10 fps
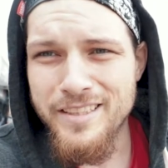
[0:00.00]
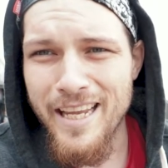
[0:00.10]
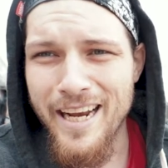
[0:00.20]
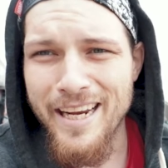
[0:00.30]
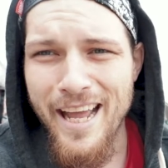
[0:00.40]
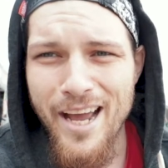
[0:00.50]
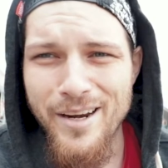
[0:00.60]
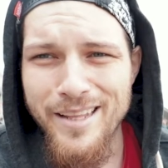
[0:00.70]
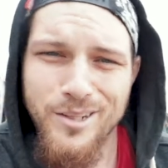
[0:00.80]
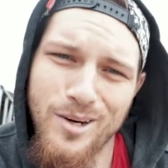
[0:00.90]
Hanging
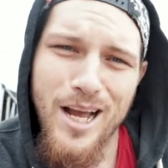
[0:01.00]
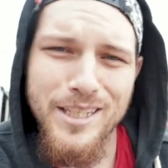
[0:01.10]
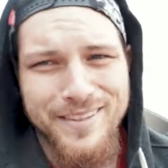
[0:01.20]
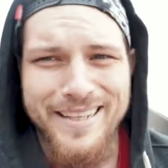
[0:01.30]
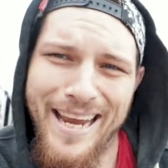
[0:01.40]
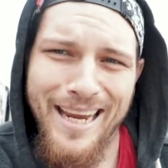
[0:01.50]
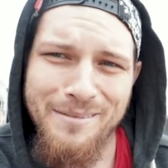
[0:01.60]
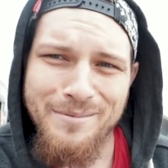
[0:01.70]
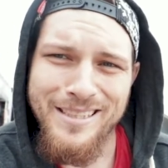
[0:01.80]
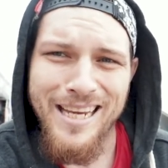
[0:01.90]
out at the CrossFit
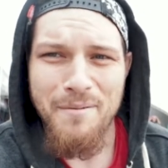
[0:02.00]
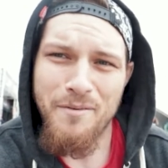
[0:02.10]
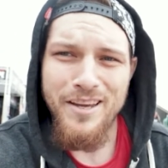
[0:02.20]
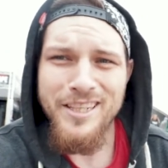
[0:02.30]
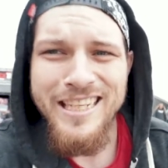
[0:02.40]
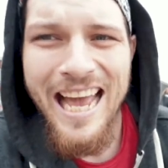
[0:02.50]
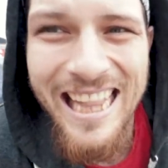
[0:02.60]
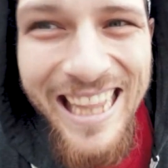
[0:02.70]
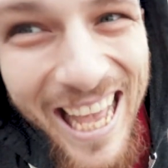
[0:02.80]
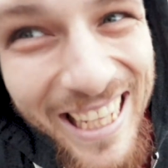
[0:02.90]
Games, got my fish
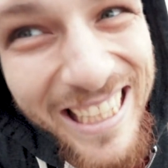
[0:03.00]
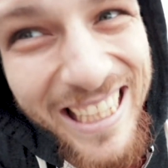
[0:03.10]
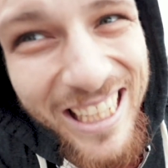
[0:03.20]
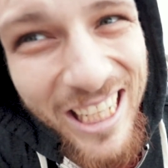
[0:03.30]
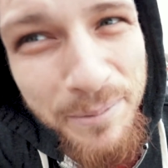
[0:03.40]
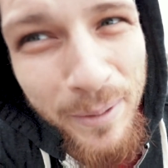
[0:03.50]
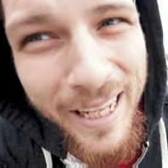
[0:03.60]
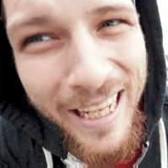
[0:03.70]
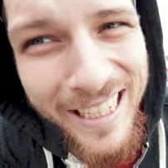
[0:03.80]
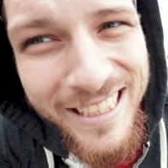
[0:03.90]
island, it looks
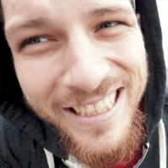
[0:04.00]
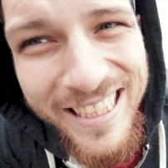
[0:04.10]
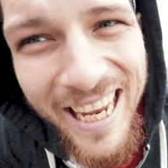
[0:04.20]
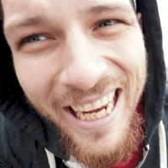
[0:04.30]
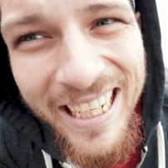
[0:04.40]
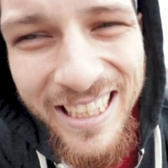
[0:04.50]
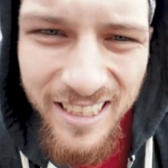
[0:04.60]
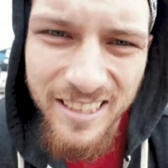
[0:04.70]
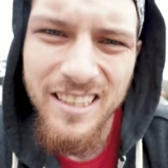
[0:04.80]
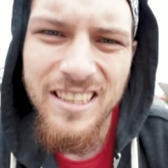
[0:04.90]
pretty insane.
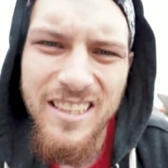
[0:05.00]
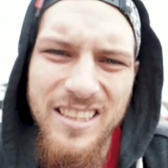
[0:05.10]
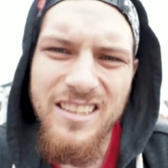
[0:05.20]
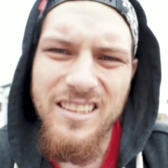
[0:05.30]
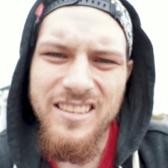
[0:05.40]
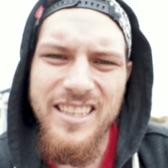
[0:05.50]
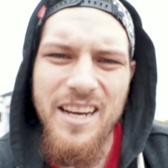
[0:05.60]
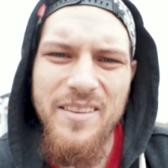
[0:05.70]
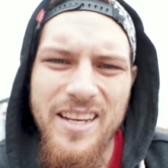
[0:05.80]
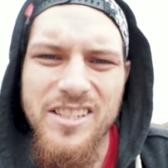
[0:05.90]

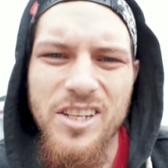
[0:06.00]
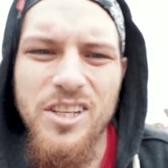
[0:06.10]
Damn, that is a